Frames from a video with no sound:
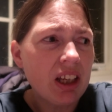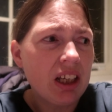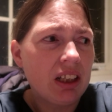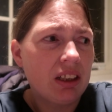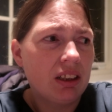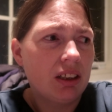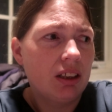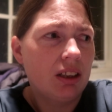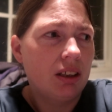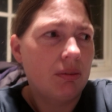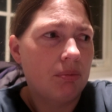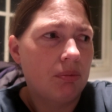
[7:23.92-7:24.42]

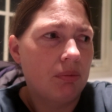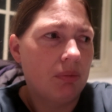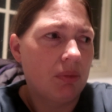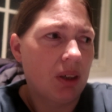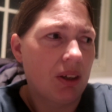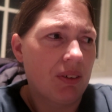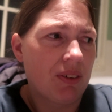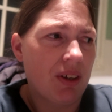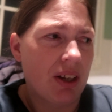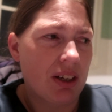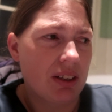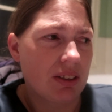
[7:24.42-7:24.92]
And um,
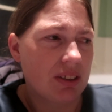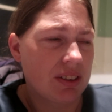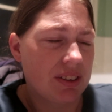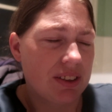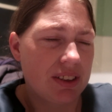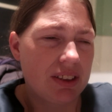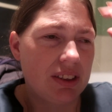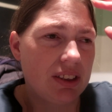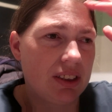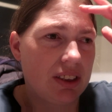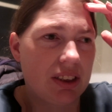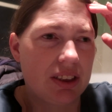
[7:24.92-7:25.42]
I've had it
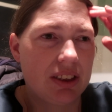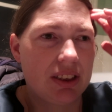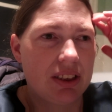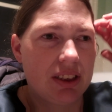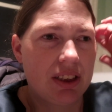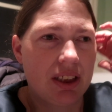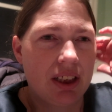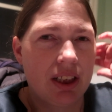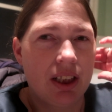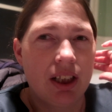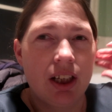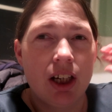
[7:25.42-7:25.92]

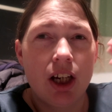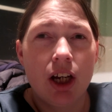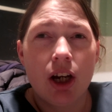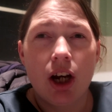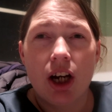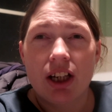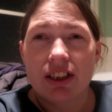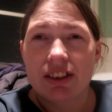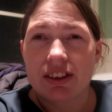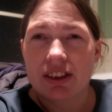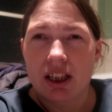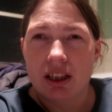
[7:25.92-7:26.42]
since
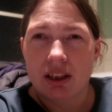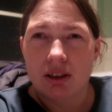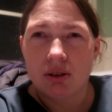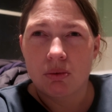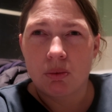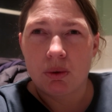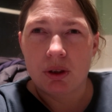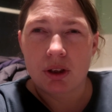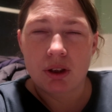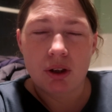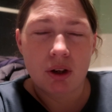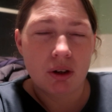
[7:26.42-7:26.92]
I
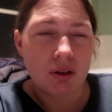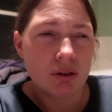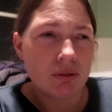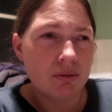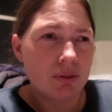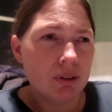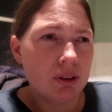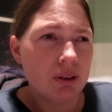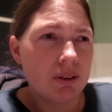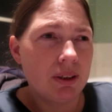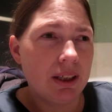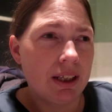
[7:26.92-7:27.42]
started with
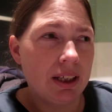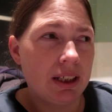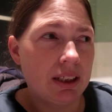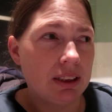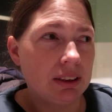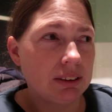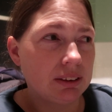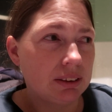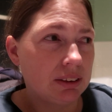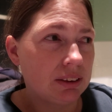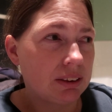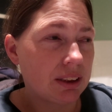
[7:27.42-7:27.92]
COVID,
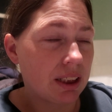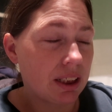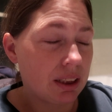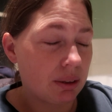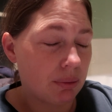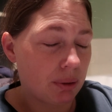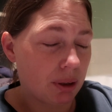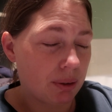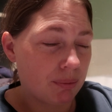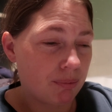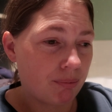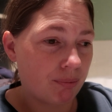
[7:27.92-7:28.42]
and
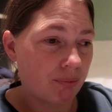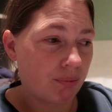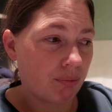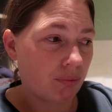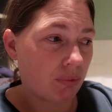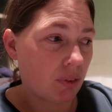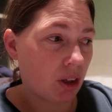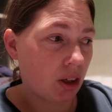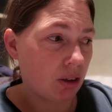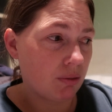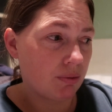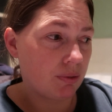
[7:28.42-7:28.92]
anyway,
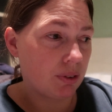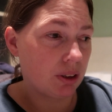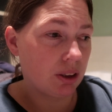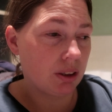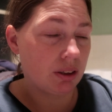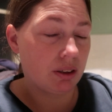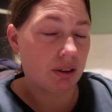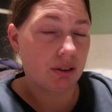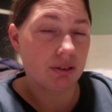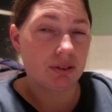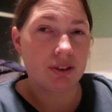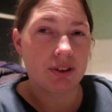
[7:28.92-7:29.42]
hopefully
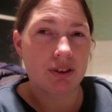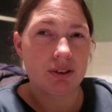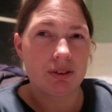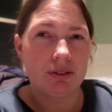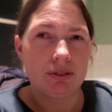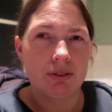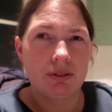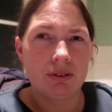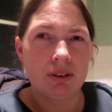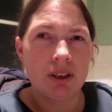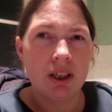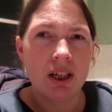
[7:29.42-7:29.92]
it goes
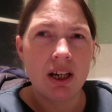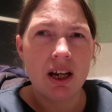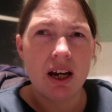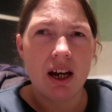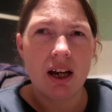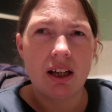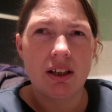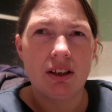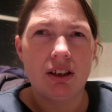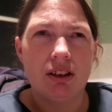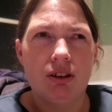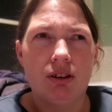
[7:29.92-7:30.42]
soon.
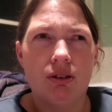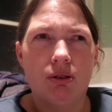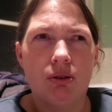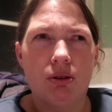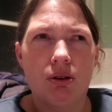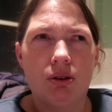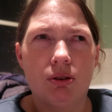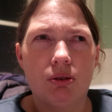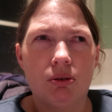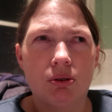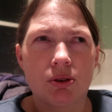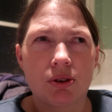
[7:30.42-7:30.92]
And now
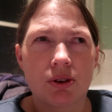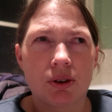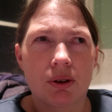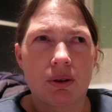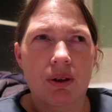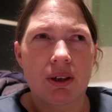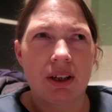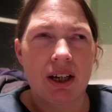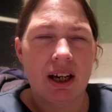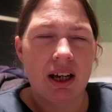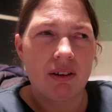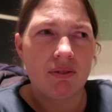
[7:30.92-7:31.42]
also
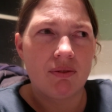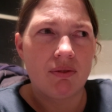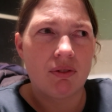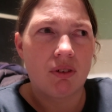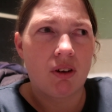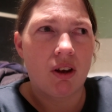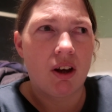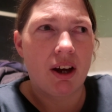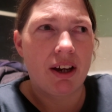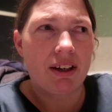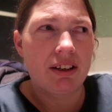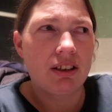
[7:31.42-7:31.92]
I
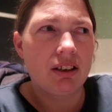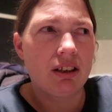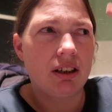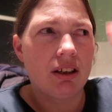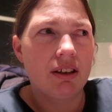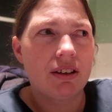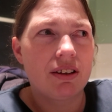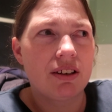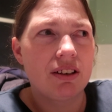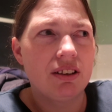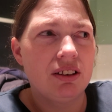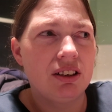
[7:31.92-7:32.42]
have like
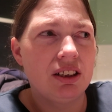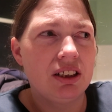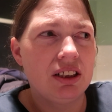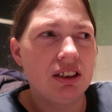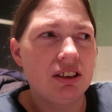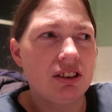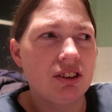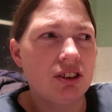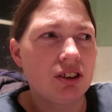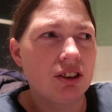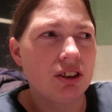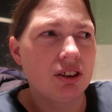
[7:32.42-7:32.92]
the
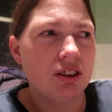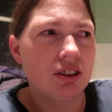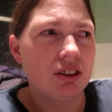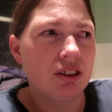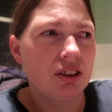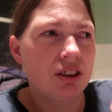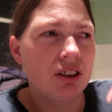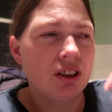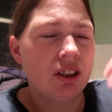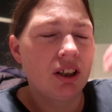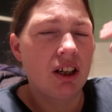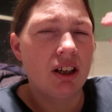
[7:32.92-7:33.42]
need to,
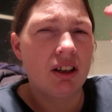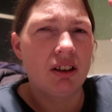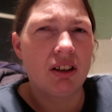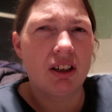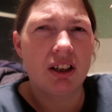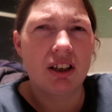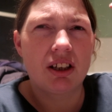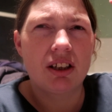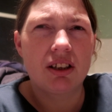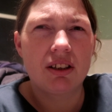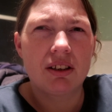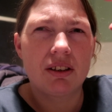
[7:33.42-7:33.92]

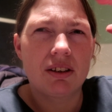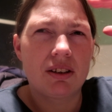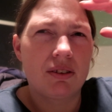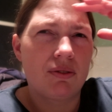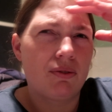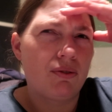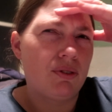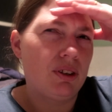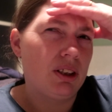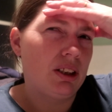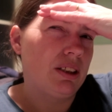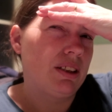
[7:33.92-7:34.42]
like the
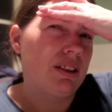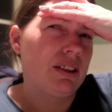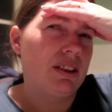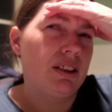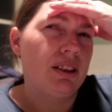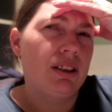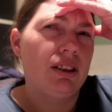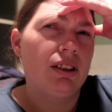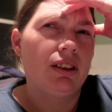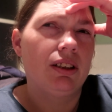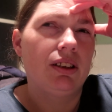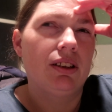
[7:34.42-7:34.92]
feeling
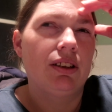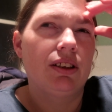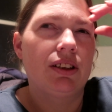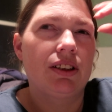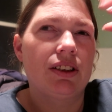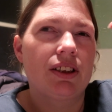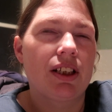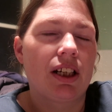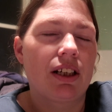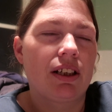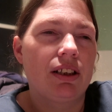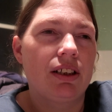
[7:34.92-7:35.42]
that you're
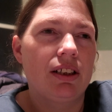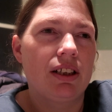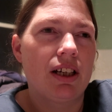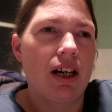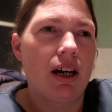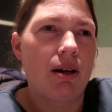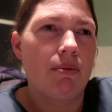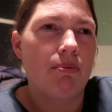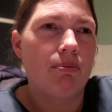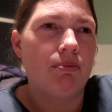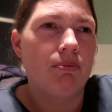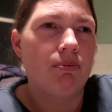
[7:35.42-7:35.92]
starting
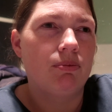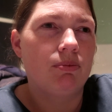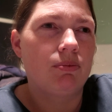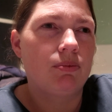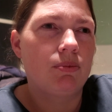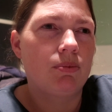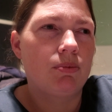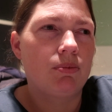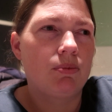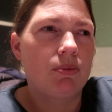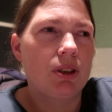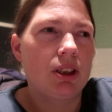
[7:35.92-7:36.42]
um,
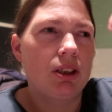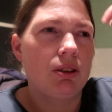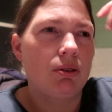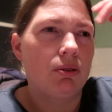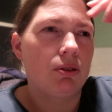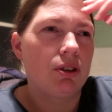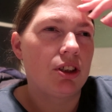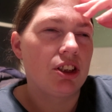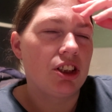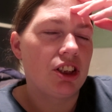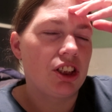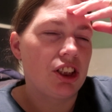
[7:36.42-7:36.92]
to get
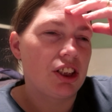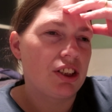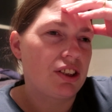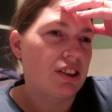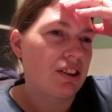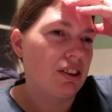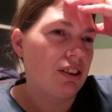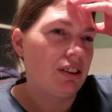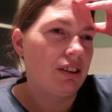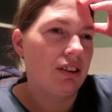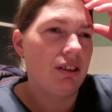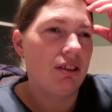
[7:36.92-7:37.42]
all
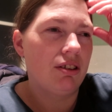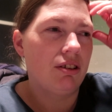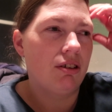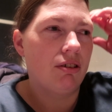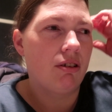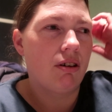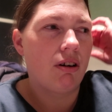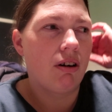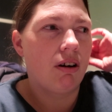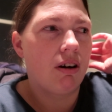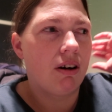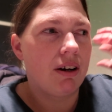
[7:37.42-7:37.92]
congested in
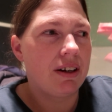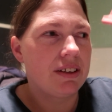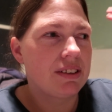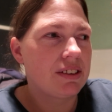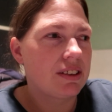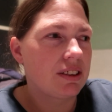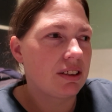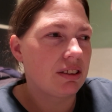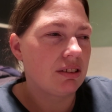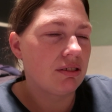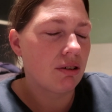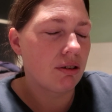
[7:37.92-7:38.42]
your
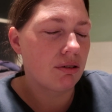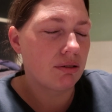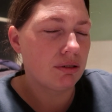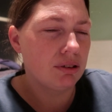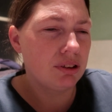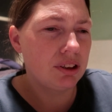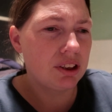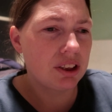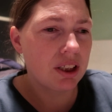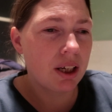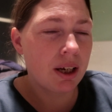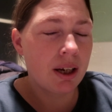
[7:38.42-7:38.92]
eyes and
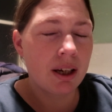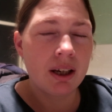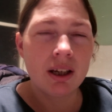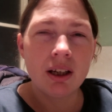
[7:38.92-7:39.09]
nose,